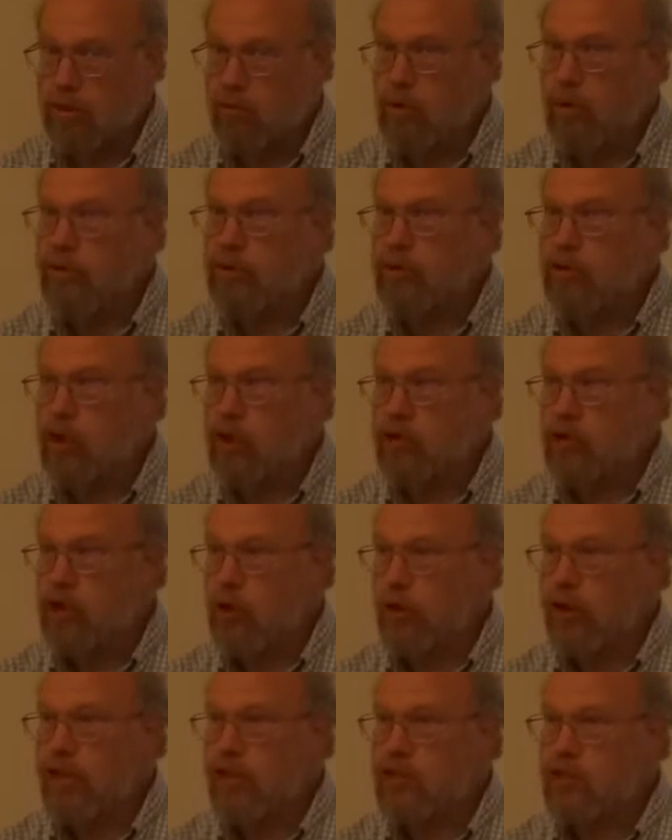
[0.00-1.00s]
we were
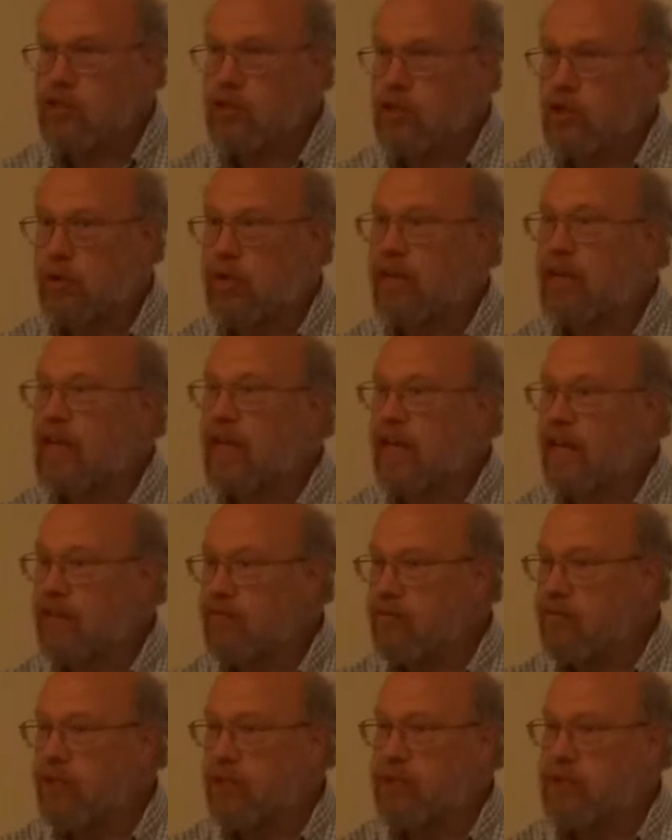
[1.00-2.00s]
showing it to show that they
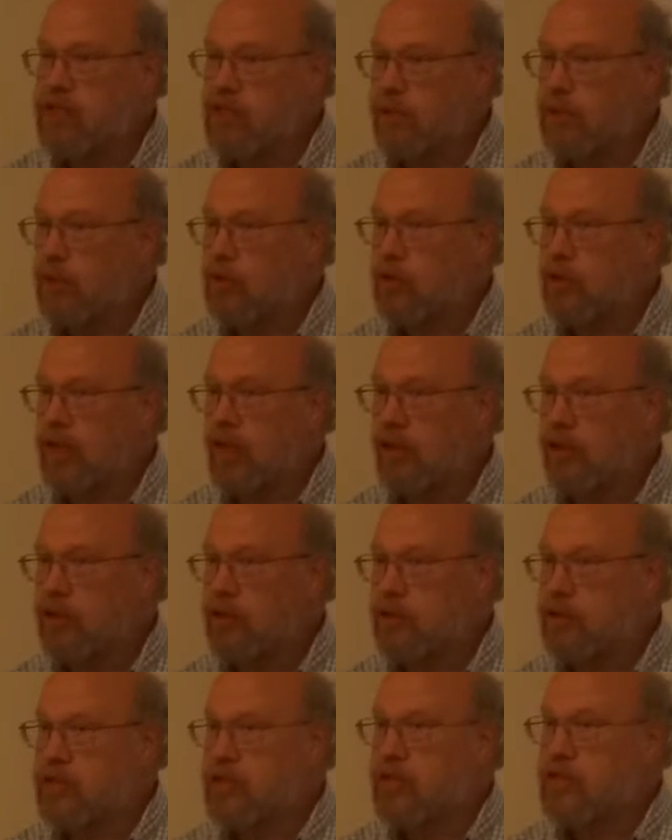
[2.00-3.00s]
have very similar
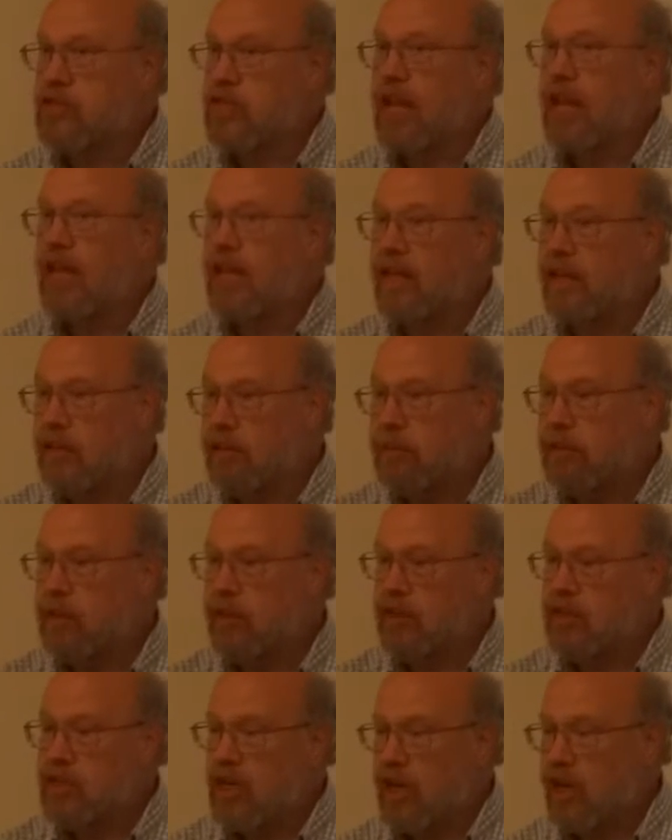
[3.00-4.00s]
characteristics and that the
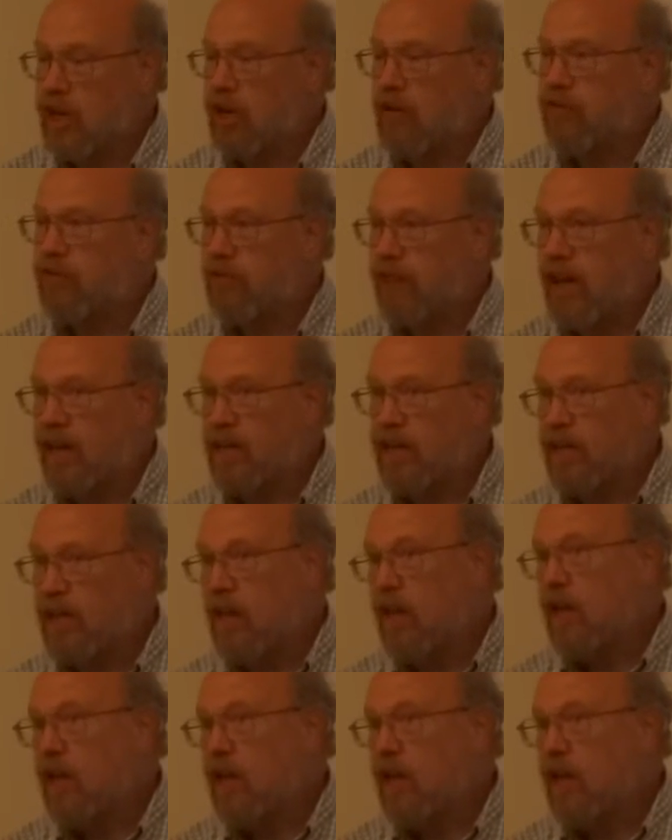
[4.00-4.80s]
buildings are in fact,